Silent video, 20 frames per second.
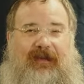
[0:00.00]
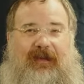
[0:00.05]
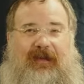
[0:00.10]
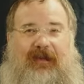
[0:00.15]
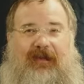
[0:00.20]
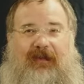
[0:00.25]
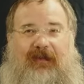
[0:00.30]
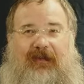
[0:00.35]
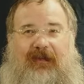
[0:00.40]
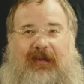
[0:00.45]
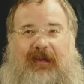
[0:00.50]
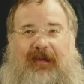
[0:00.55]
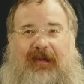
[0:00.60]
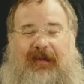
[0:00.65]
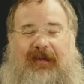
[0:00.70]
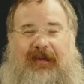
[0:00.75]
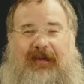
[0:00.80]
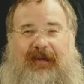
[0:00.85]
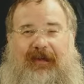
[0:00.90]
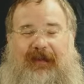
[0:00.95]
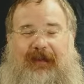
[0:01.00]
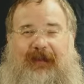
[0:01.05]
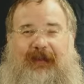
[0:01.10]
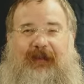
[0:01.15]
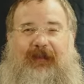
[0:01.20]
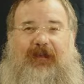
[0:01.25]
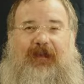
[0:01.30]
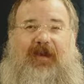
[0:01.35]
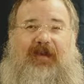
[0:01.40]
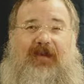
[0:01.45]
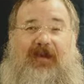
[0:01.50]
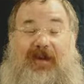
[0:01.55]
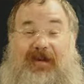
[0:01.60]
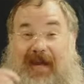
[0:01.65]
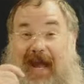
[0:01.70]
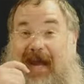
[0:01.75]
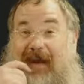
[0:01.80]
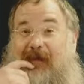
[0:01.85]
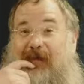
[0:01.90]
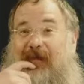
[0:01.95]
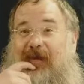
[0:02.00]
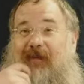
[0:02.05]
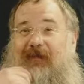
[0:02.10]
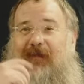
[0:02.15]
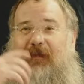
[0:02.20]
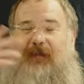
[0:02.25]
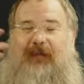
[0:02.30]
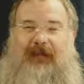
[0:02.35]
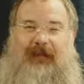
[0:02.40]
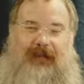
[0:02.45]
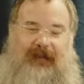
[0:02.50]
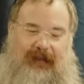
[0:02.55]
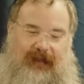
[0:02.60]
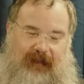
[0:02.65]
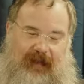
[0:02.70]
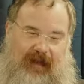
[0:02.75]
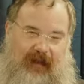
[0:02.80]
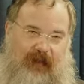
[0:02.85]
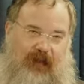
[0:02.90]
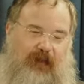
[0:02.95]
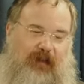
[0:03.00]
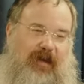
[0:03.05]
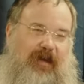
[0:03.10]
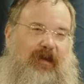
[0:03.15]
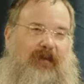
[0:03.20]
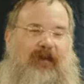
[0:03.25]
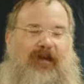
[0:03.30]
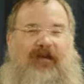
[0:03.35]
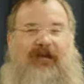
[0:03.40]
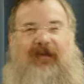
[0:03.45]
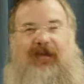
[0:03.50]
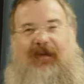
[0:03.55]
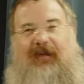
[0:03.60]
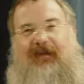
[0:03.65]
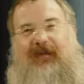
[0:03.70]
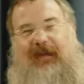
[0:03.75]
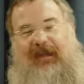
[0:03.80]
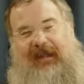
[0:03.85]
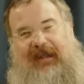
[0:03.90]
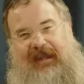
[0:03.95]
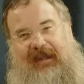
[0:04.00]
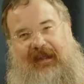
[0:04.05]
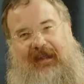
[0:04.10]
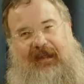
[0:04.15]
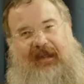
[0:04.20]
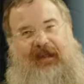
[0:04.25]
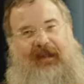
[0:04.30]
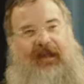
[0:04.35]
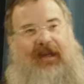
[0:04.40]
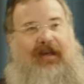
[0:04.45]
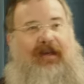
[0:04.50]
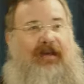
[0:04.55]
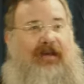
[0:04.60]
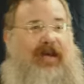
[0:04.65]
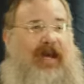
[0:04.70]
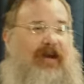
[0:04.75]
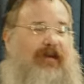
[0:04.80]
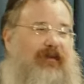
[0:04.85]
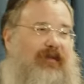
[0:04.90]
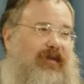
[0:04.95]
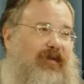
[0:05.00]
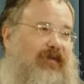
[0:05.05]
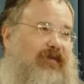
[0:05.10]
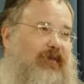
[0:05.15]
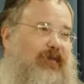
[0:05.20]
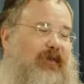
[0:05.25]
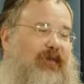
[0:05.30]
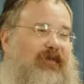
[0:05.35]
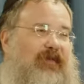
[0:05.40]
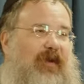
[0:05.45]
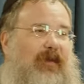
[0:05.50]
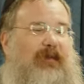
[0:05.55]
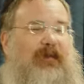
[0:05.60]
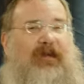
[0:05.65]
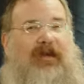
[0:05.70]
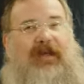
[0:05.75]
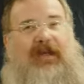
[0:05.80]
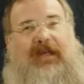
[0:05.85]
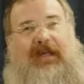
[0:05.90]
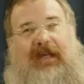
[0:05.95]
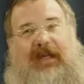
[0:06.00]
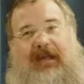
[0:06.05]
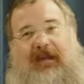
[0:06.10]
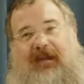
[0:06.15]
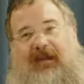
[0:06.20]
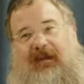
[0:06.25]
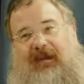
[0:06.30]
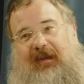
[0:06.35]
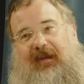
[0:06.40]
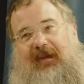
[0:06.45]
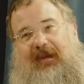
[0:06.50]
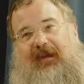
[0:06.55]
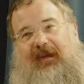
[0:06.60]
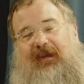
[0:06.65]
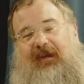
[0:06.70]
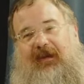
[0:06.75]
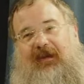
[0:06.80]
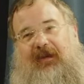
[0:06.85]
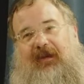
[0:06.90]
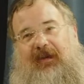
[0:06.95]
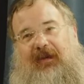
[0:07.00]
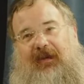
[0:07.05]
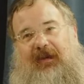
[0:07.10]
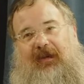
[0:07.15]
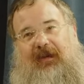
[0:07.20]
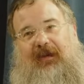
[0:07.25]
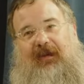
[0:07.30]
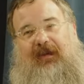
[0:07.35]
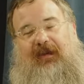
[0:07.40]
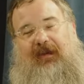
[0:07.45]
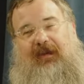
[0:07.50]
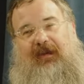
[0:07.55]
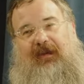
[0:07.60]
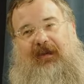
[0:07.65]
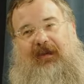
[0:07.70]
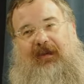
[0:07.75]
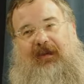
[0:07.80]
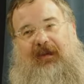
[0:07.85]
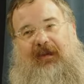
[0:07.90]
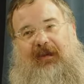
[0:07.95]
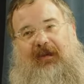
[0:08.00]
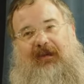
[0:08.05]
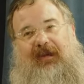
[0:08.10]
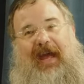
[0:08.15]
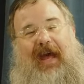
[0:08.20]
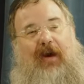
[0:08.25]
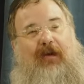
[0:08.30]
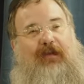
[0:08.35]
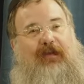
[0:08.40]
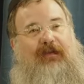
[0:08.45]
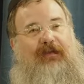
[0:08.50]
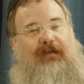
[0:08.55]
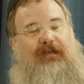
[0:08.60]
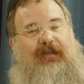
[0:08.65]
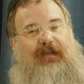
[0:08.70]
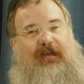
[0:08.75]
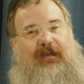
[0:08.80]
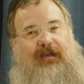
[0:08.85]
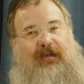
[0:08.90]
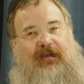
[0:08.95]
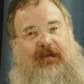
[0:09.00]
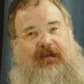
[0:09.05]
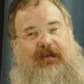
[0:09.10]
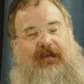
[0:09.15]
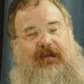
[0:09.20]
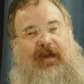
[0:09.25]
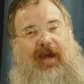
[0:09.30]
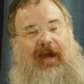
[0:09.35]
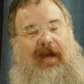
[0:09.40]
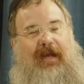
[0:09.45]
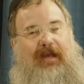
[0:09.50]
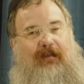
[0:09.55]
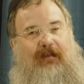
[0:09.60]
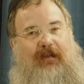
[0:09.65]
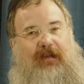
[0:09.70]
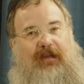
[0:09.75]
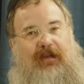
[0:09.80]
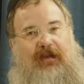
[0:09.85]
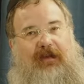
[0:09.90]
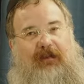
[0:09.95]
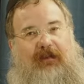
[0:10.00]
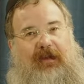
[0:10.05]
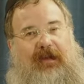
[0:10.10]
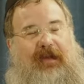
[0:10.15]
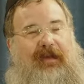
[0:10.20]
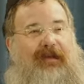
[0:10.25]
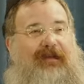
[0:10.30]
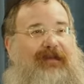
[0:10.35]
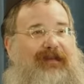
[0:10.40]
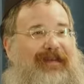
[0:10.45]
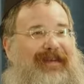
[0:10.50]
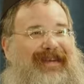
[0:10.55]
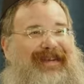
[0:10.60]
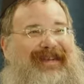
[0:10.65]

It's, uh, it's an anachronism, but I'm repeating myself. An anachronism is something that uh, is out of time, meaning it's